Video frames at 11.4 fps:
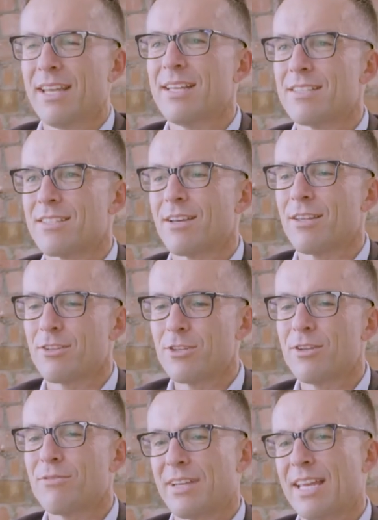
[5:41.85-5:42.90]
And so the
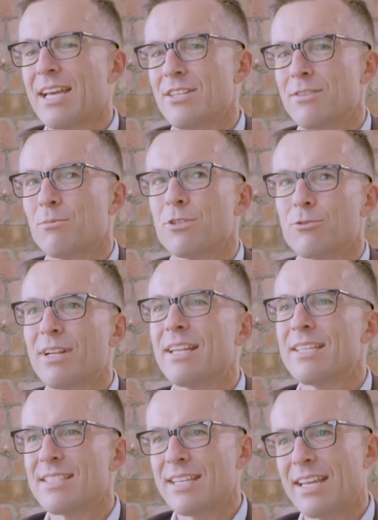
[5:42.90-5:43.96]
certification was really
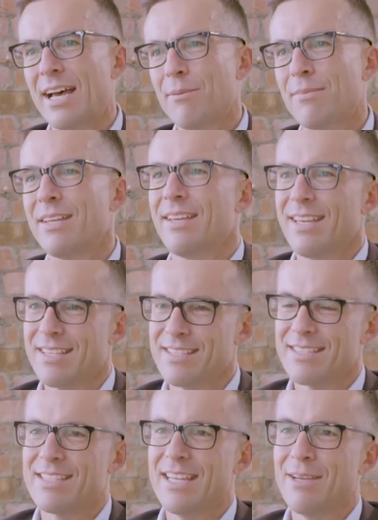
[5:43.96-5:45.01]
set up as a
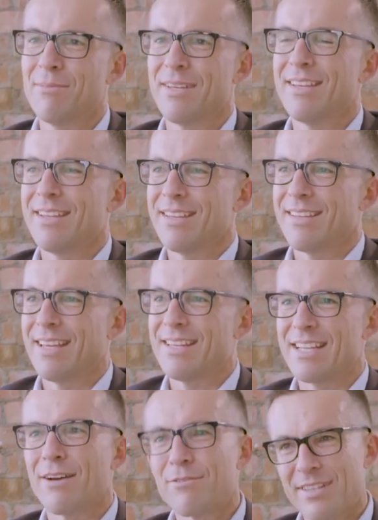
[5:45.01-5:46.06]
step that
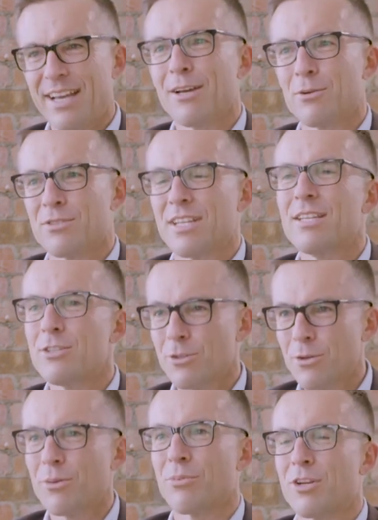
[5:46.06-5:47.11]
dovetails
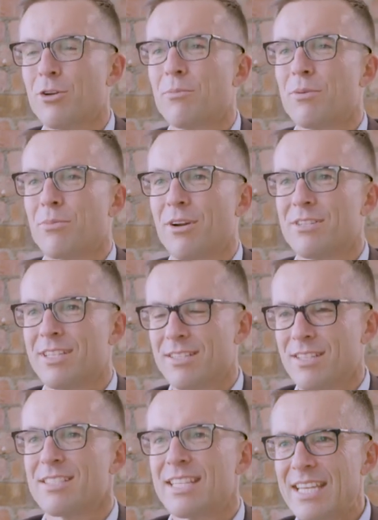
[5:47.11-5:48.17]
into a procurement process,
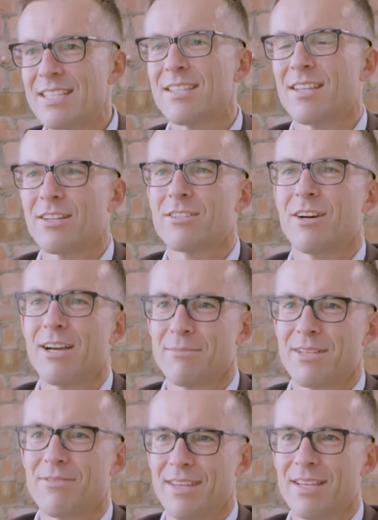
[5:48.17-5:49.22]
because these are the
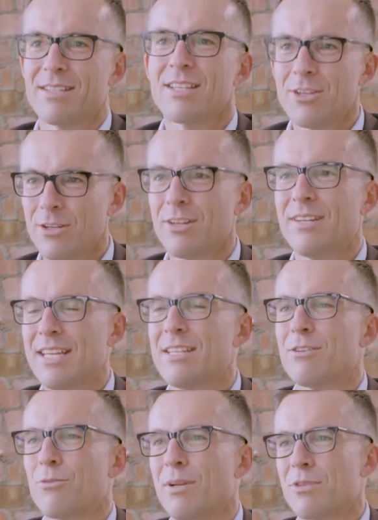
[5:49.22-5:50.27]
types of things that you need
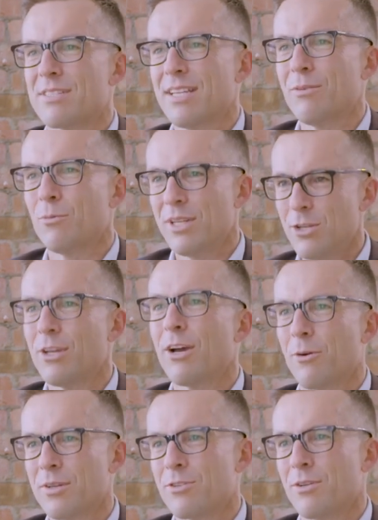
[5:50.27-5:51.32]
to represent when you
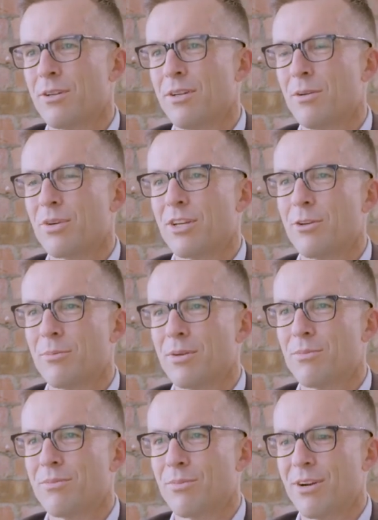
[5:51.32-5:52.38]
go into a procurement
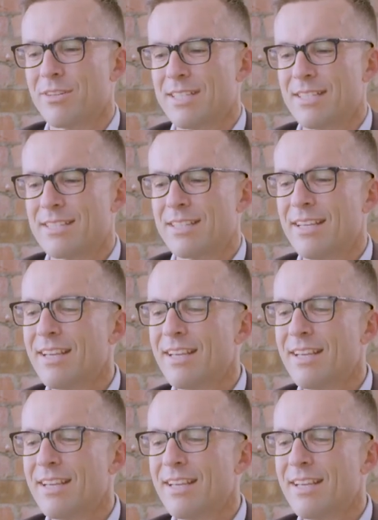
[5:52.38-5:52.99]
process.